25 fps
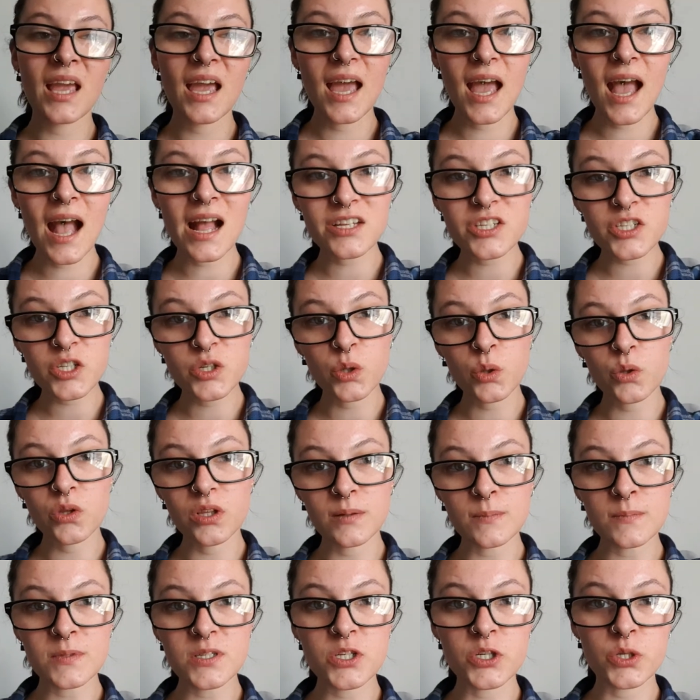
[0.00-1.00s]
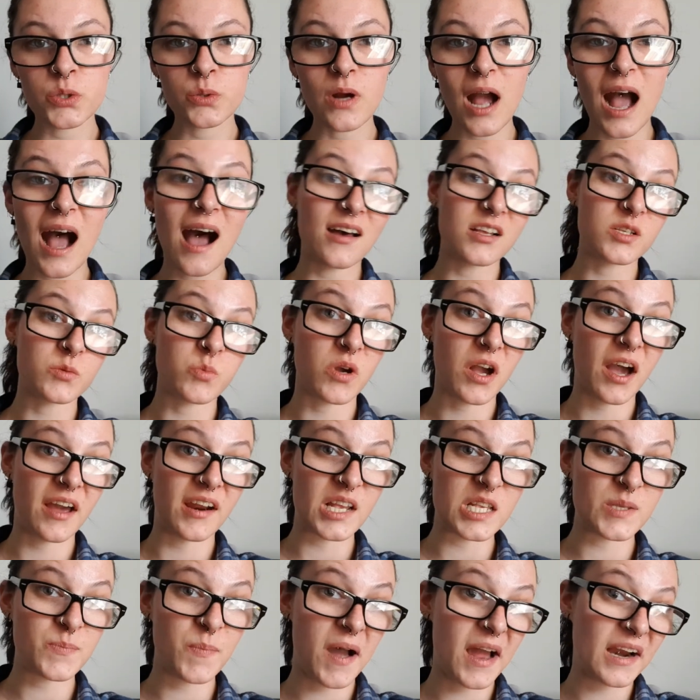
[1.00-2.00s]
Had to call them to ask what kind
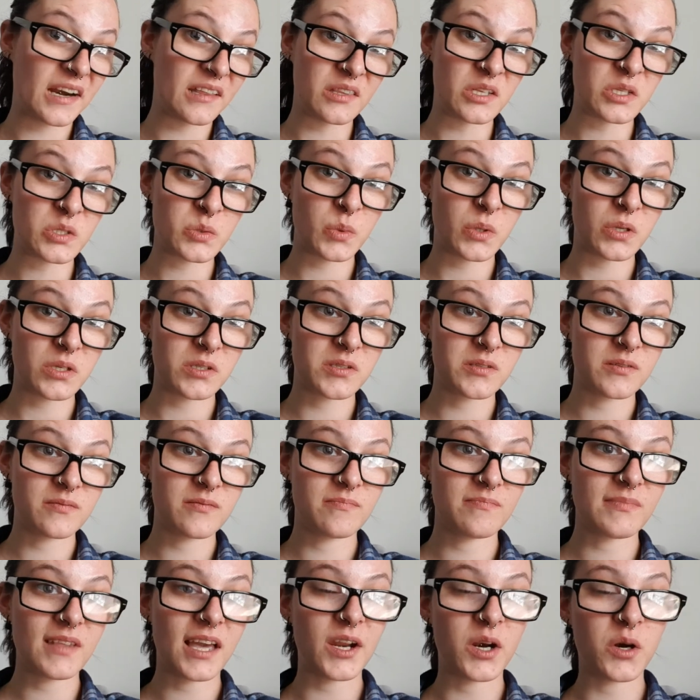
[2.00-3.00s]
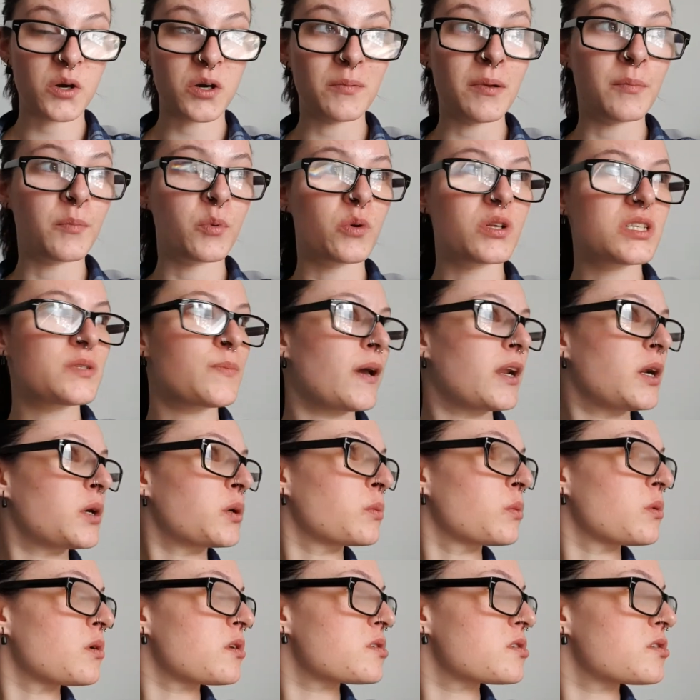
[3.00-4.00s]
of spider this was. I don't remember what spider
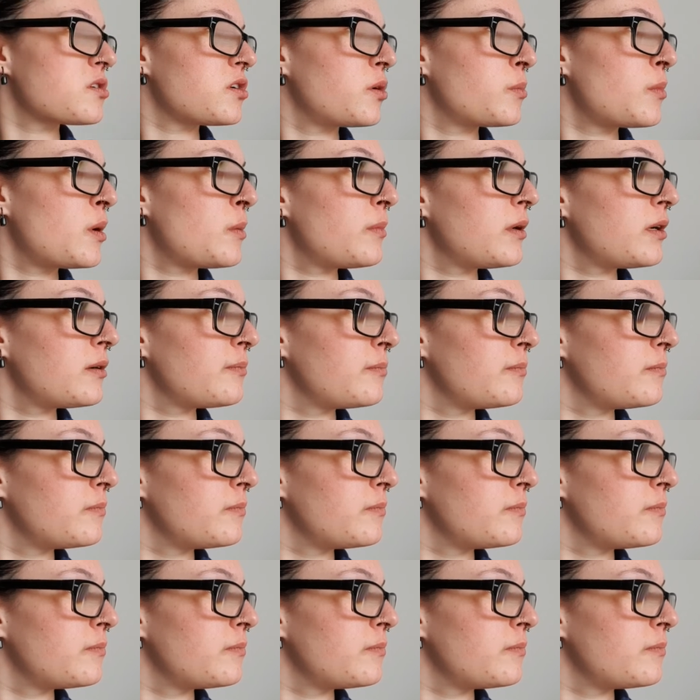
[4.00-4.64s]
it was. Do you remember?